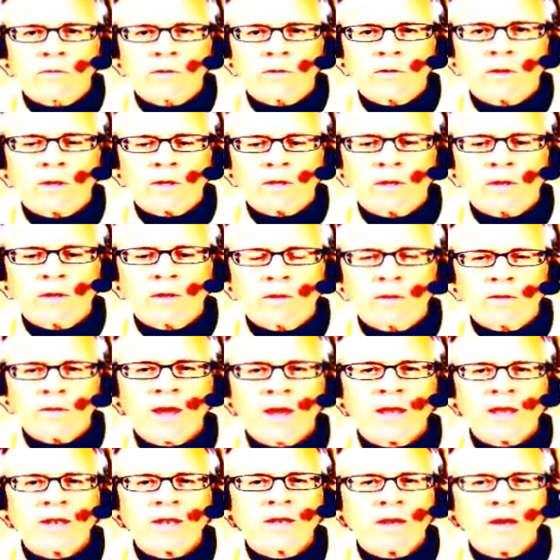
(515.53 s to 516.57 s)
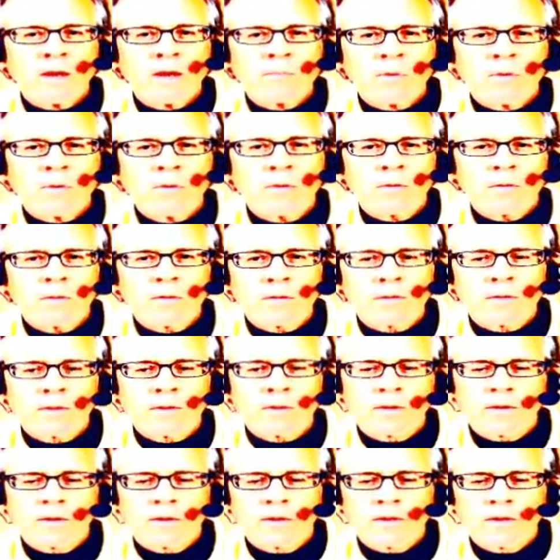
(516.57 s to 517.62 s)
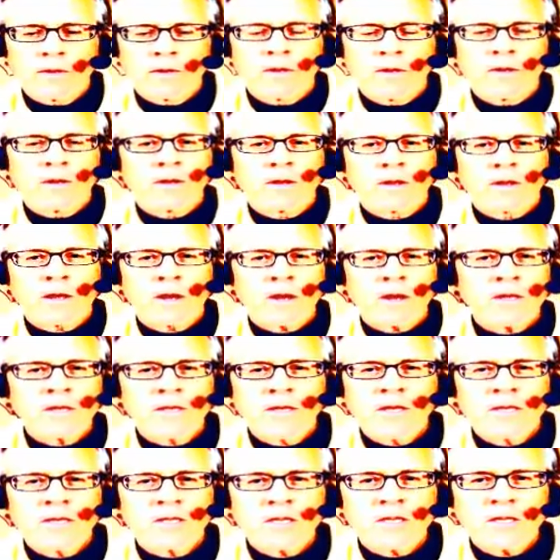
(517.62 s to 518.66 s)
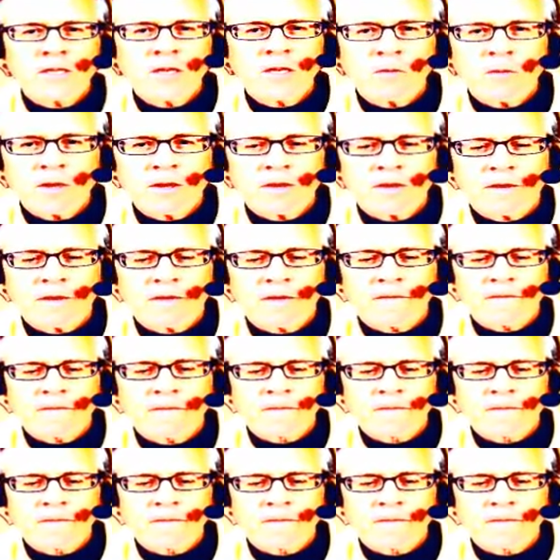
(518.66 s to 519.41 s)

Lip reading: That couple cannot teach the ego anything.